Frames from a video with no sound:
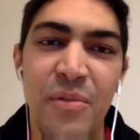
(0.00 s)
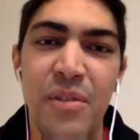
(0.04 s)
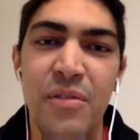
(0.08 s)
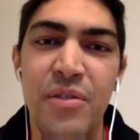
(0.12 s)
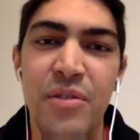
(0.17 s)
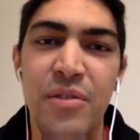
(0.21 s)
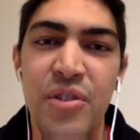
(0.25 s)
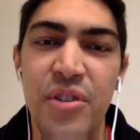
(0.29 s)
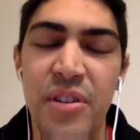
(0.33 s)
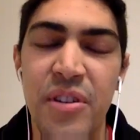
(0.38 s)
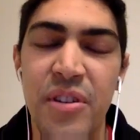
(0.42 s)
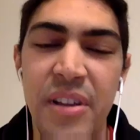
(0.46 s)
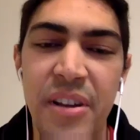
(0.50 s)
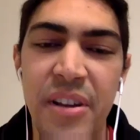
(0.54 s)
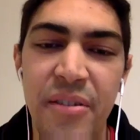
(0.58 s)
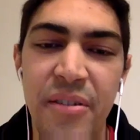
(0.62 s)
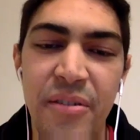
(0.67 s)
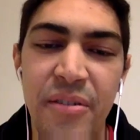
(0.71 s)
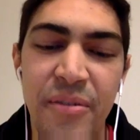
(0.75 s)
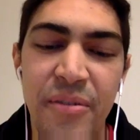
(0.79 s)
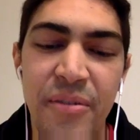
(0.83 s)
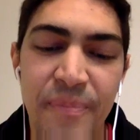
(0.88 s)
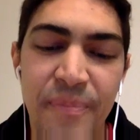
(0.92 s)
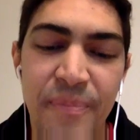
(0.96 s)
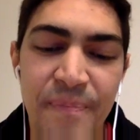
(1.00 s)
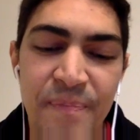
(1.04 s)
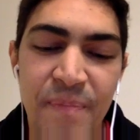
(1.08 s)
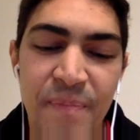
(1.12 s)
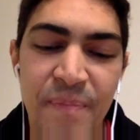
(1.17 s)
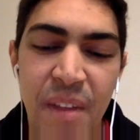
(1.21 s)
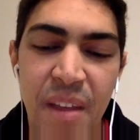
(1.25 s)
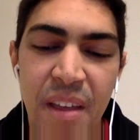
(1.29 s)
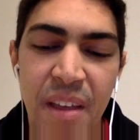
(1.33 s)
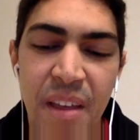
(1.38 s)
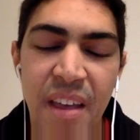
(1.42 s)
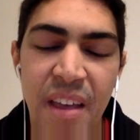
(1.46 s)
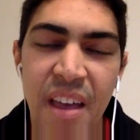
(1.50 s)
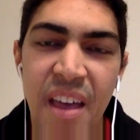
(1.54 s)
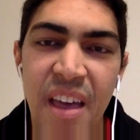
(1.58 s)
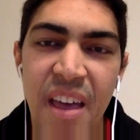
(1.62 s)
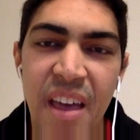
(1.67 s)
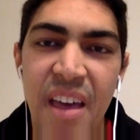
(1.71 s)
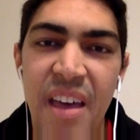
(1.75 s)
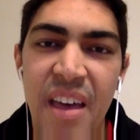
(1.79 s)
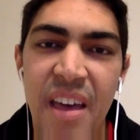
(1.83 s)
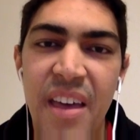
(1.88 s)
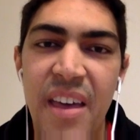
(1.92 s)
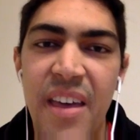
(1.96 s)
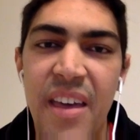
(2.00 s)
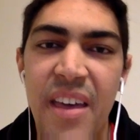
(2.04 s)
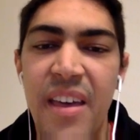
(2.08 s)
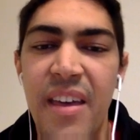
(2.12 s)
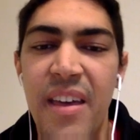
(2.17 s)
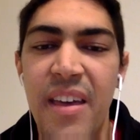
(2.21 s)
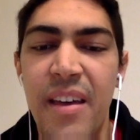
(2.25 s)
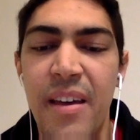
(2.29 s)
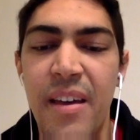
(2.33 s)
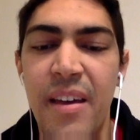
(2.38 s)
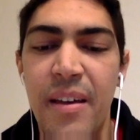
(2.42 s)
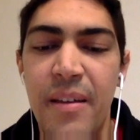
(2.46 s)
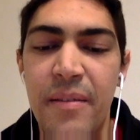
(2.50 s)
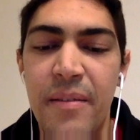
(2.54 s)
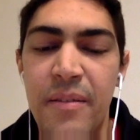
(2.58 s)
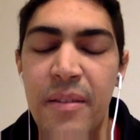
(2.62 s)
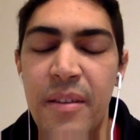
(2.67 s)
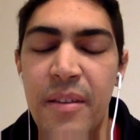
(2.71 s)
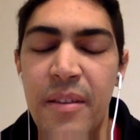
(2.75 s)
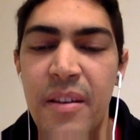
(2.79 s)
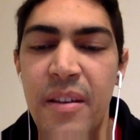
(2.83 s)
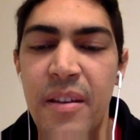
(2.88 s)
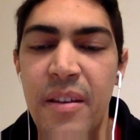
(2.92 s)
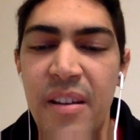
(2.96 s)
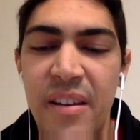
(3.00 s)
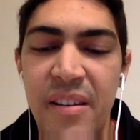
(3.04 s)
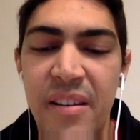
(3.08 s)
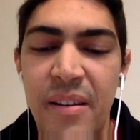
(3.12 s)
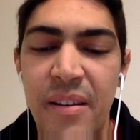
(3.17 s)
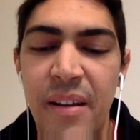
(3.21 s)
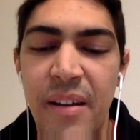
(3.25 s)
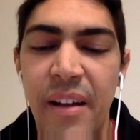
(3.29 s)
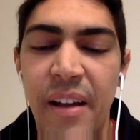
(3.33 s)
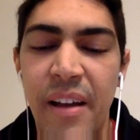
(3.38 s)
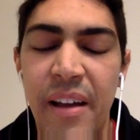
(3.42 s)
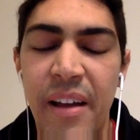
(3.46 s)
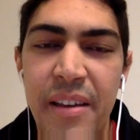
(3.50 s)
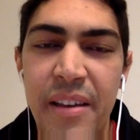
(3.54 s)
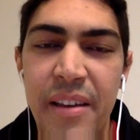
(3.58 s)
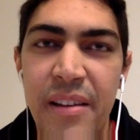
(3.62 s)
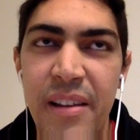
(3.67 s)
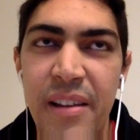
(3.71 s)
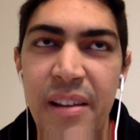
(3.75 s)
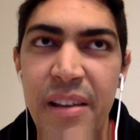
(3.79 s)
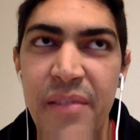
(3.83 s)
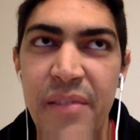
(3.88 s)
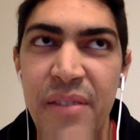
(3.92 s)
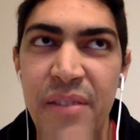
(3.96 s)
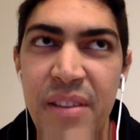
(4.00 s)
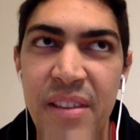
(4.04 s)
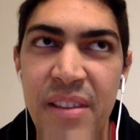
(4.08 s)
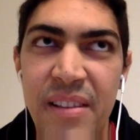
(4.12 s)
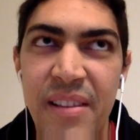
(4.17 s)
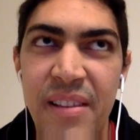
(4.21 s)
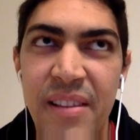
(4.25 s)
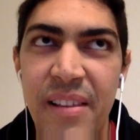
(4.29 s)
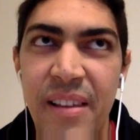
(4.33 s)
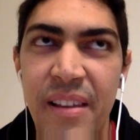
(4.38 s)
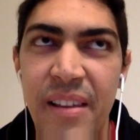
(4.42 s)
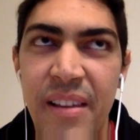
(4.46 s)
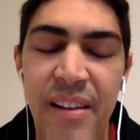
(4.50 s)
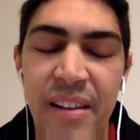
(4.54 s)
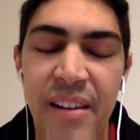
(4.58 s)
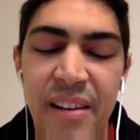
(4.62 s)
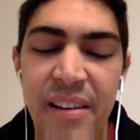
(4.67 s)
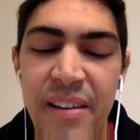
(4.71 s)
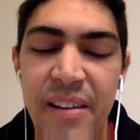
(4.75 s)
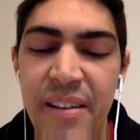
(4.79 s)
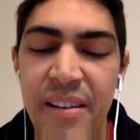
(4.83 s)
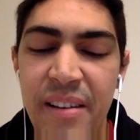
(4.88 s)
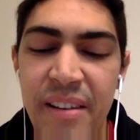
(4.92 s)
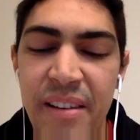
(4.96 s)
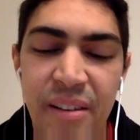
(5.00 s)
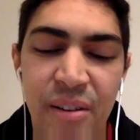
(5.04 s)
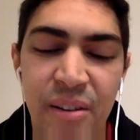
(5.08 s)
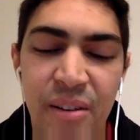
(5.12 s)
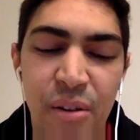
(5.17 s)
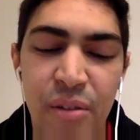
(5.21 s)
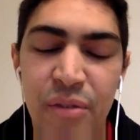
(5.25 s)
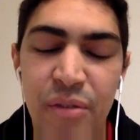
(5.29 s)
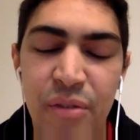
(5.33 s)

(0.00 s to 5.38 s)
de Janeiro and I lived uh, close